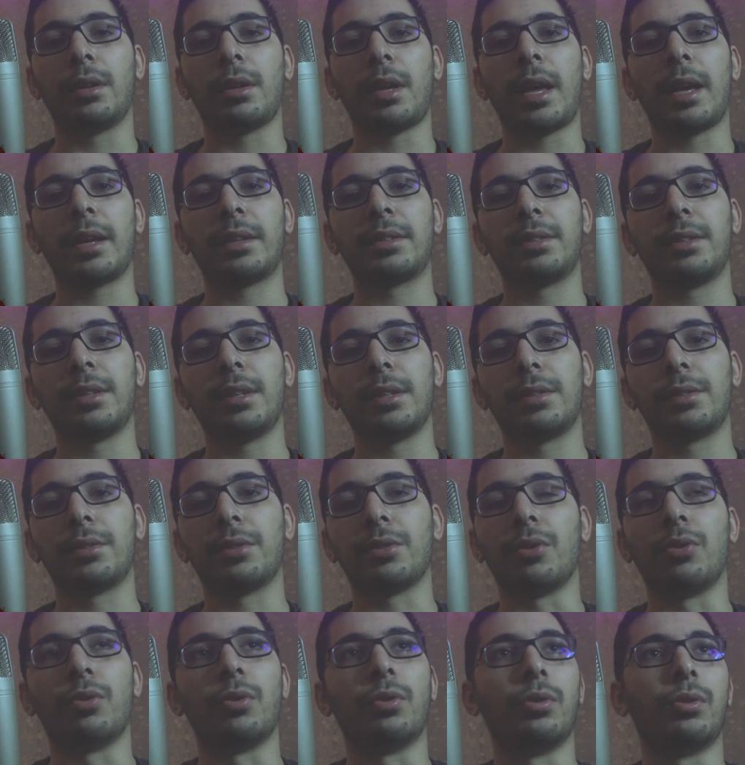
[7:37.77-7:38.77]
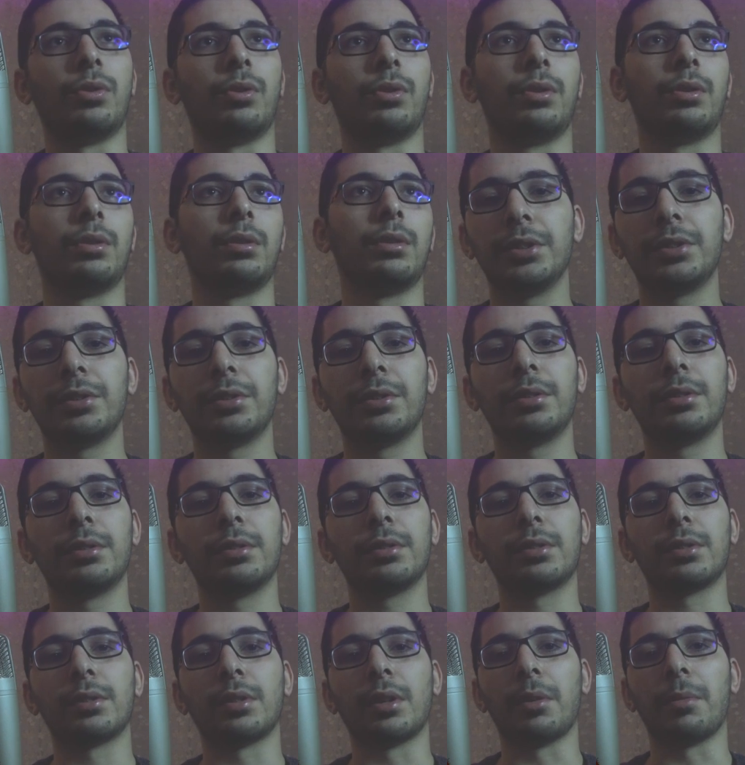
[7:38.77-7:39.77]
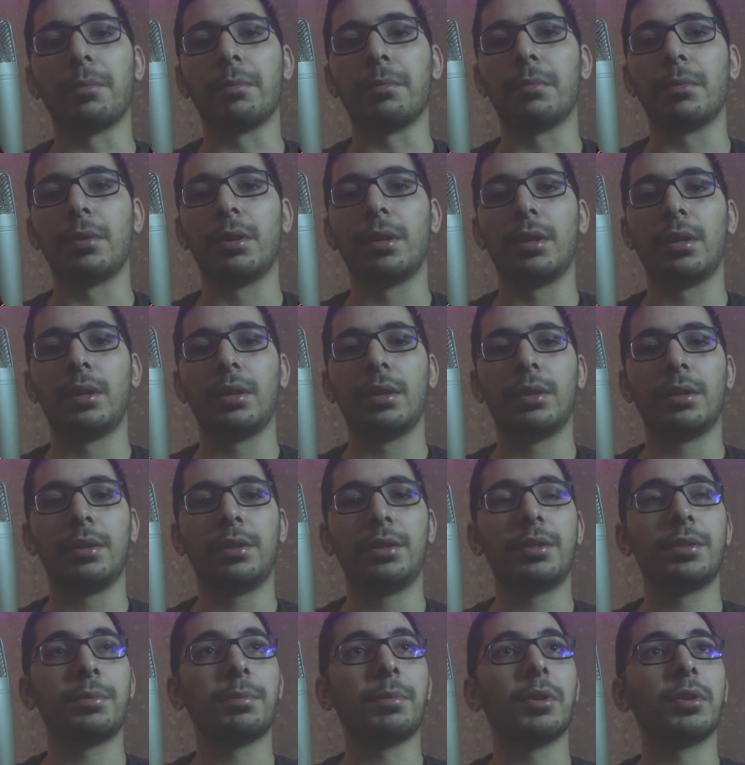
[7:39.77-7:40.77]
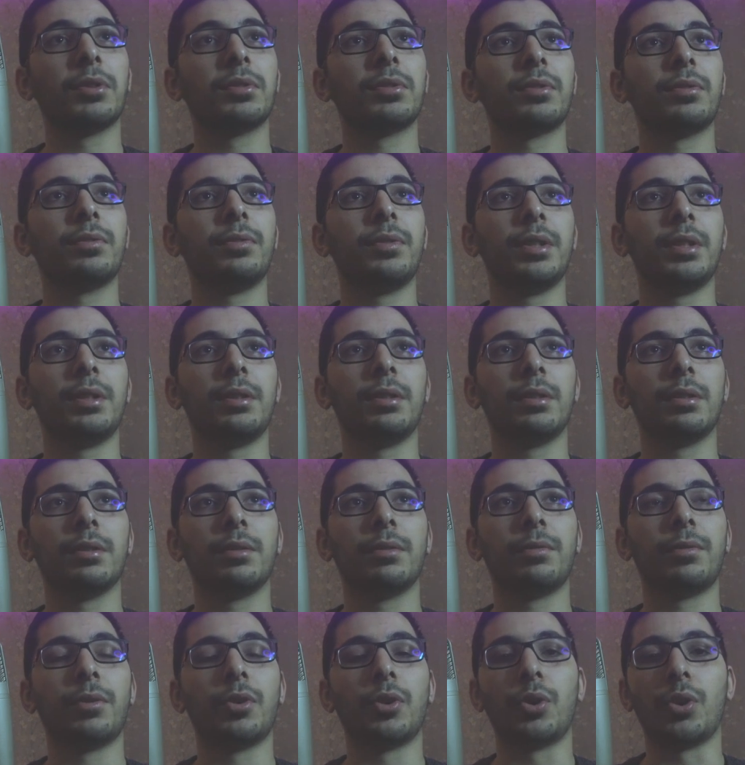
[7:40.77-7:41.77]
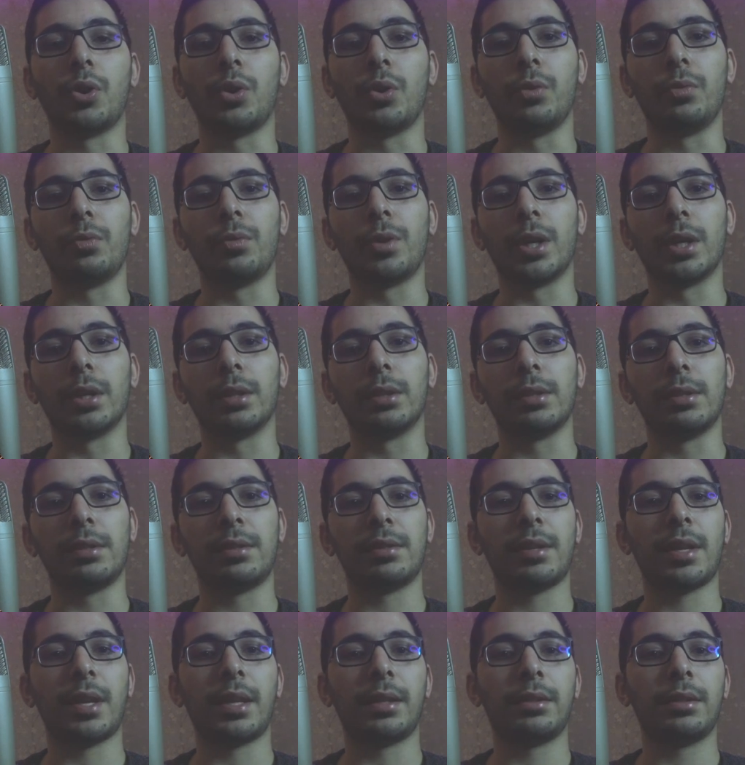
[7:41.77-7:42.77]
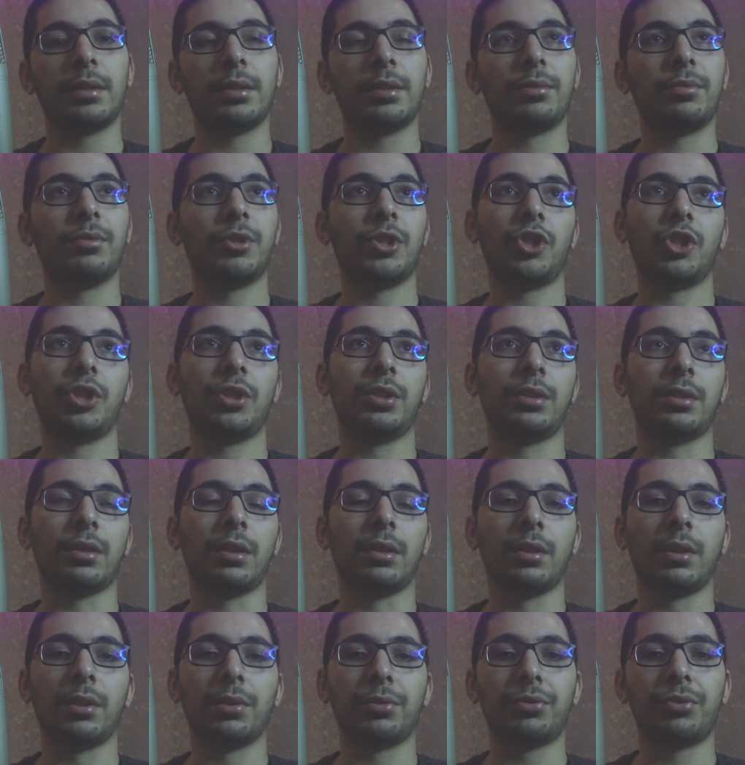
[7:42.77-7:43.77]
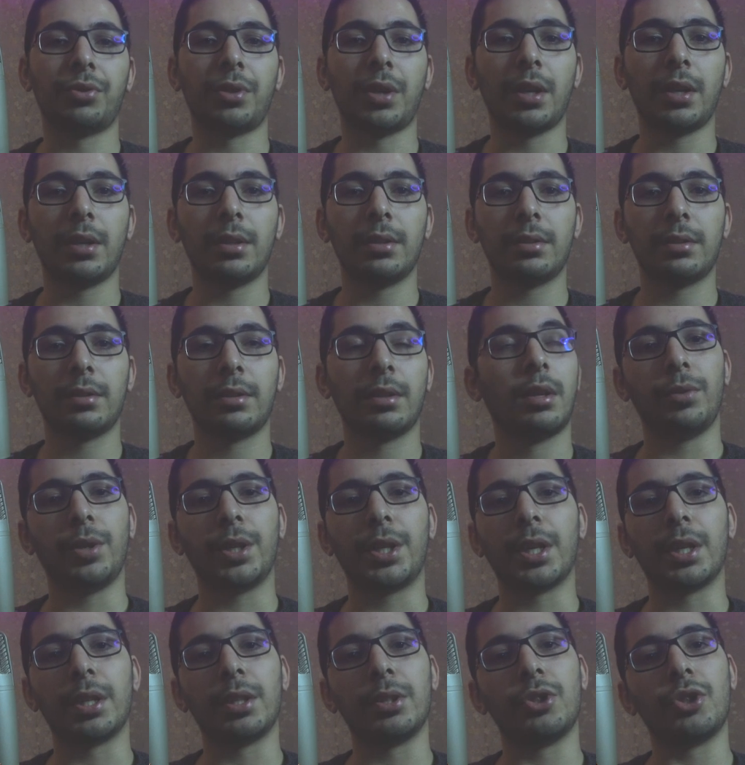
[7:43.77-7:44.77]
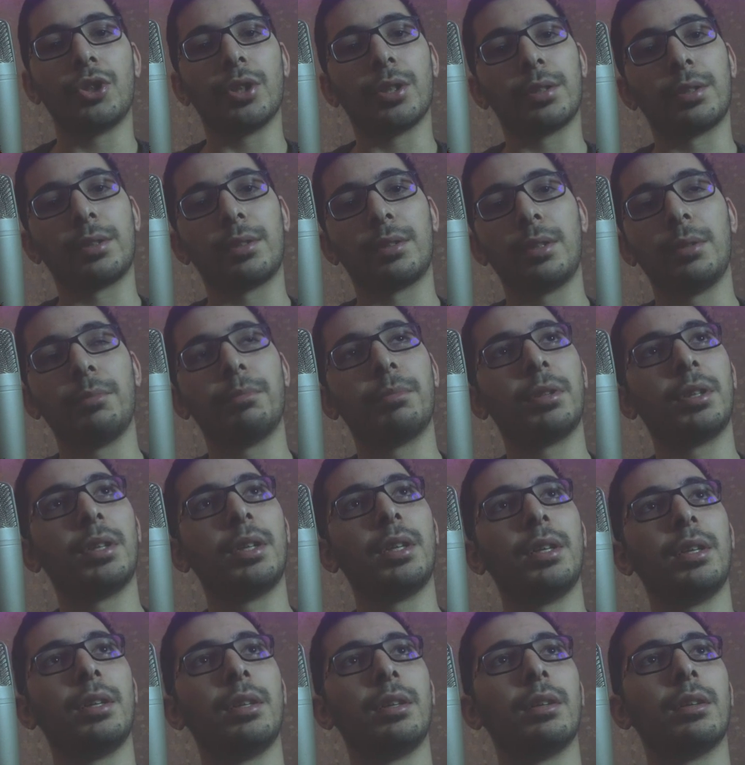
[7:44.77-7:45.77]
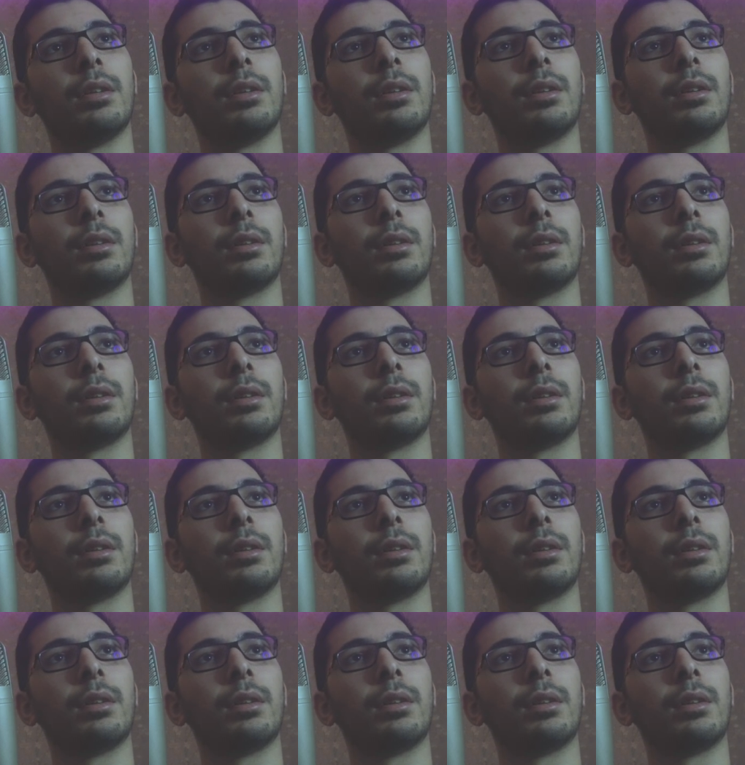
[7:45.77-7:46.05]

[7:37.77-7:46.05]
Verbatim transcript: access or return some response with four oh one status, which is unauthorized, we can just simply